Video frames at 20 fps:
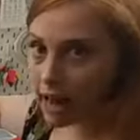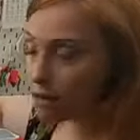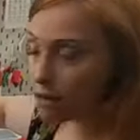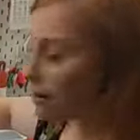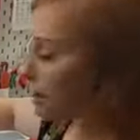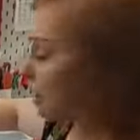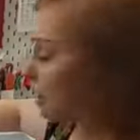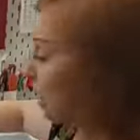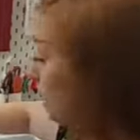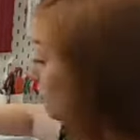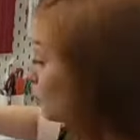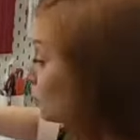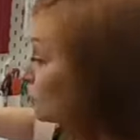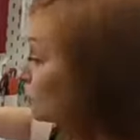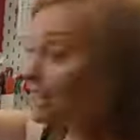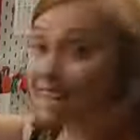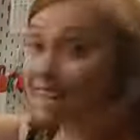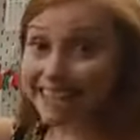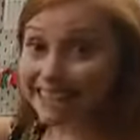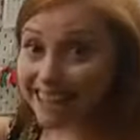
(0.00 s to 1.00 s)
stay locked
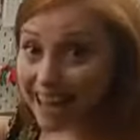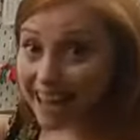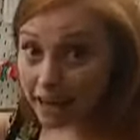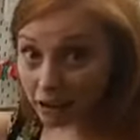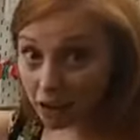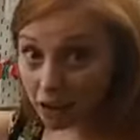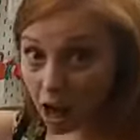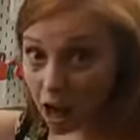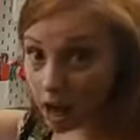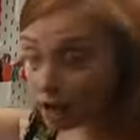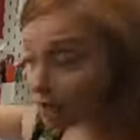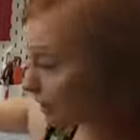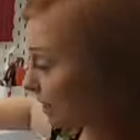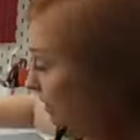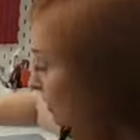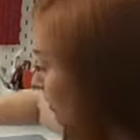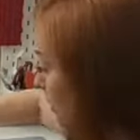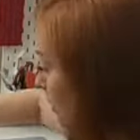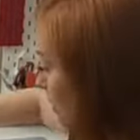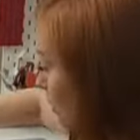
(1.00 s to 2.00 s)
until you press
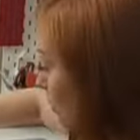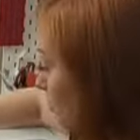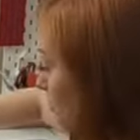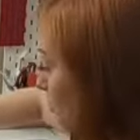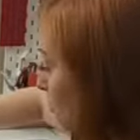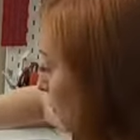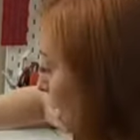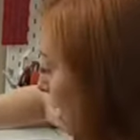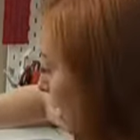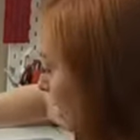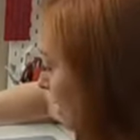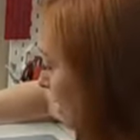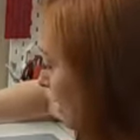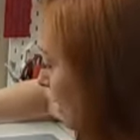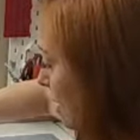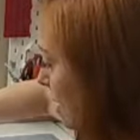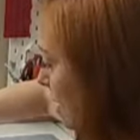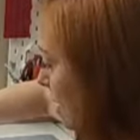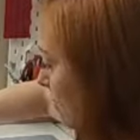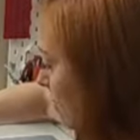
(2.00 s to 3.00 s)
it and then you can
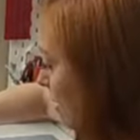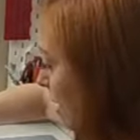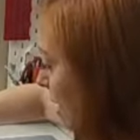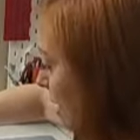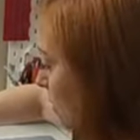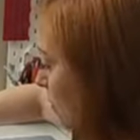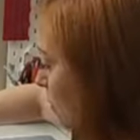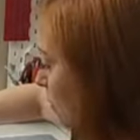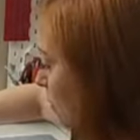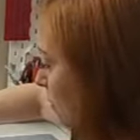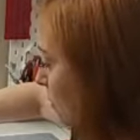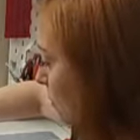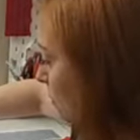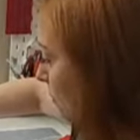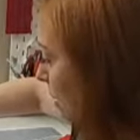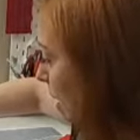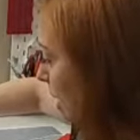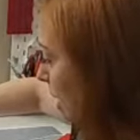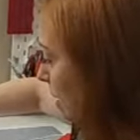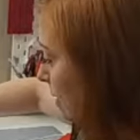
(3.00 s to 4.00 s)
bring this in.
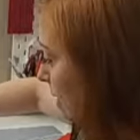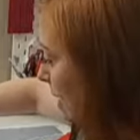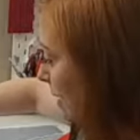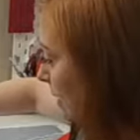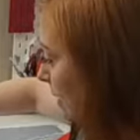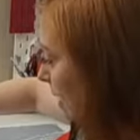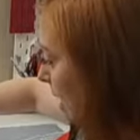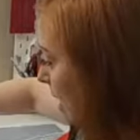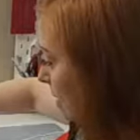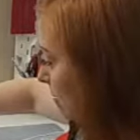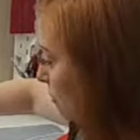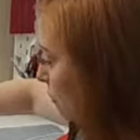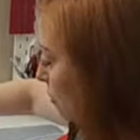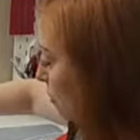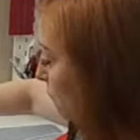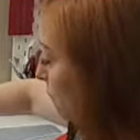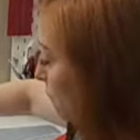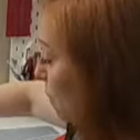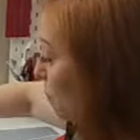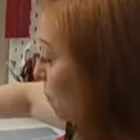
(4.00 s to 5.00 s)
So if you were
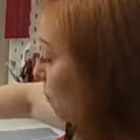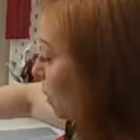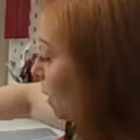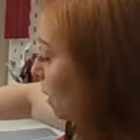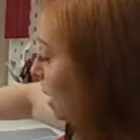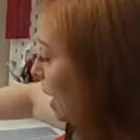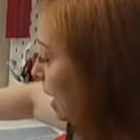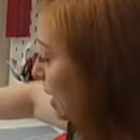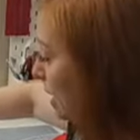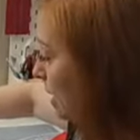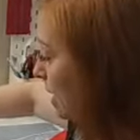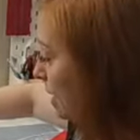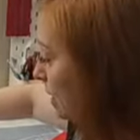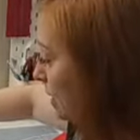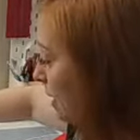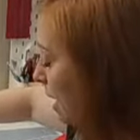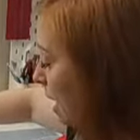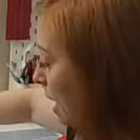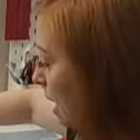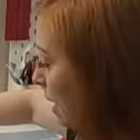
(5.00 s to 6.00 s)
cutting um,
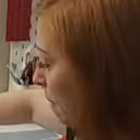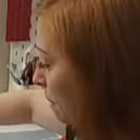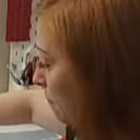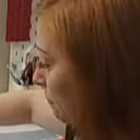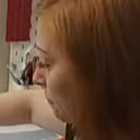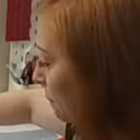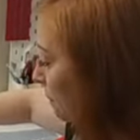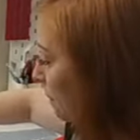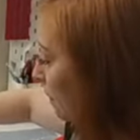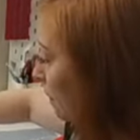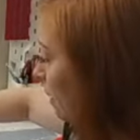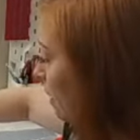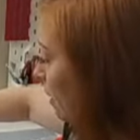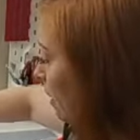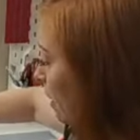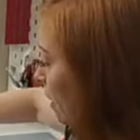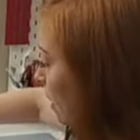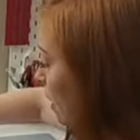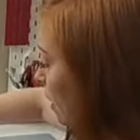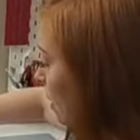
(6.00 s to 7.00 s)

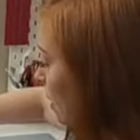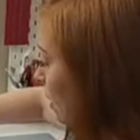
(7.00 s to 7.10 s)
um,